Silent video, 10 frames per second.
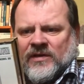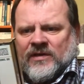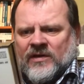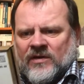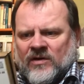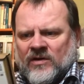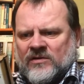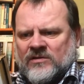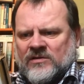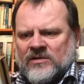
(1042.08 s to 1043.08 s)
at all.
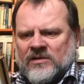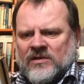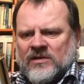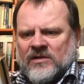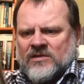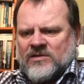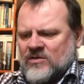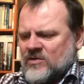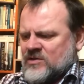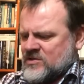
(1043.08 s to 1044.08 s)

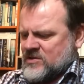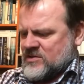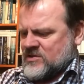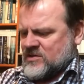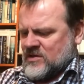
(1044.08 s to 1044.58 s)
So is this,